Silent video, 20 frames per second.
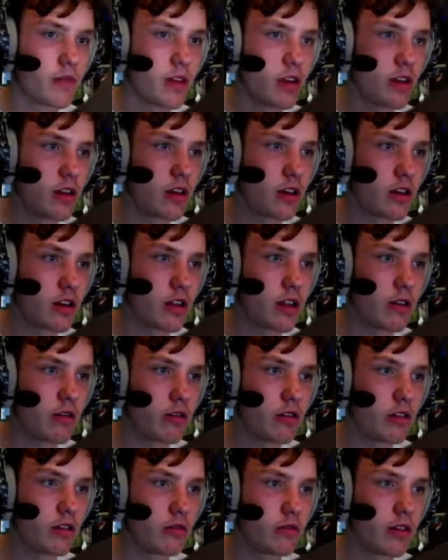That
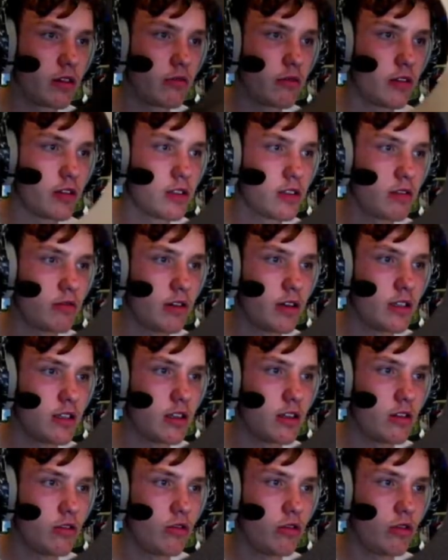one. Where's
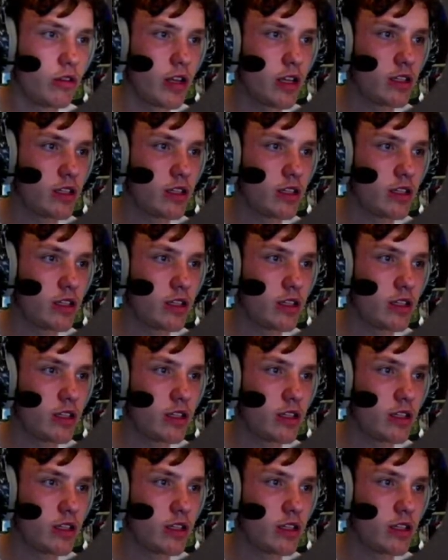the door?